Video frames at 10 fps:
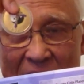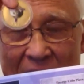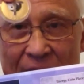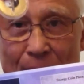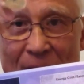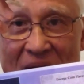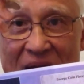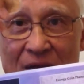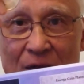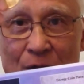In the
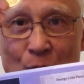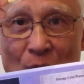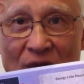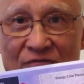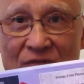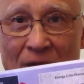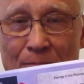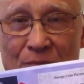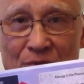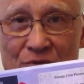back, you have
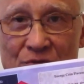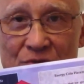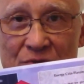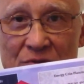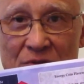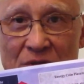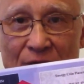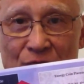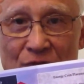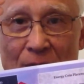numbers.
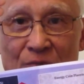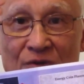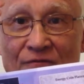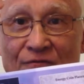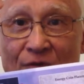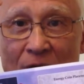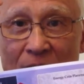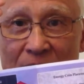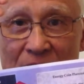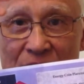The numbers are
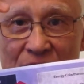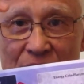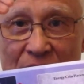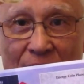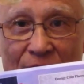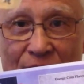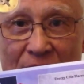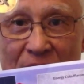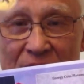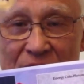formulas. The
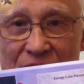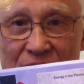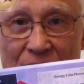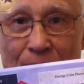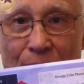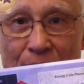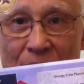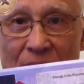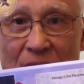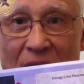front is a
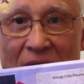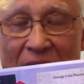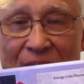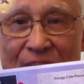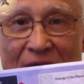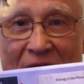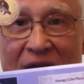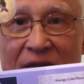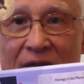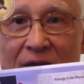symbol. And
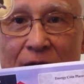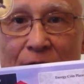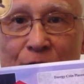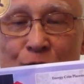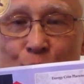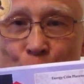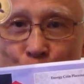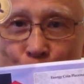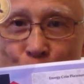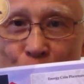that is
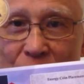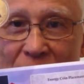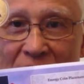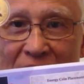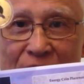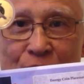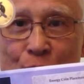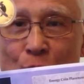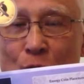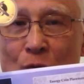neutral. It has
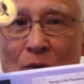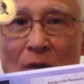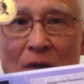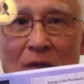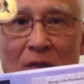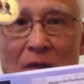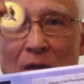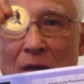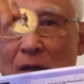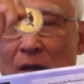no
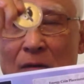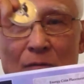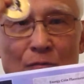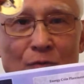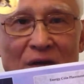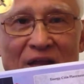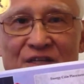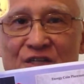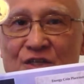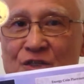
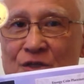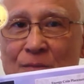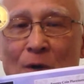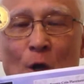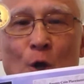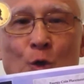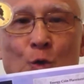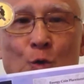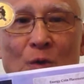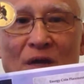relationship
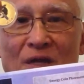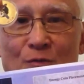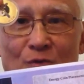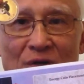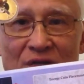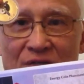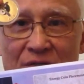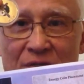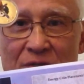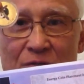to any
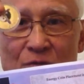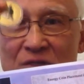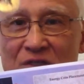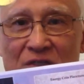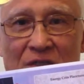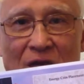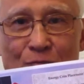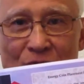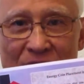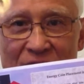religion. So this is
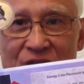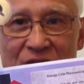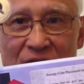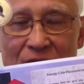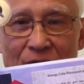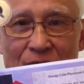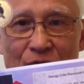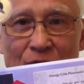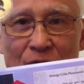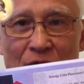not religion here.
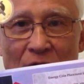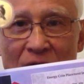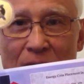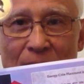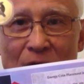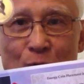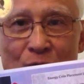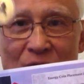We're not talking about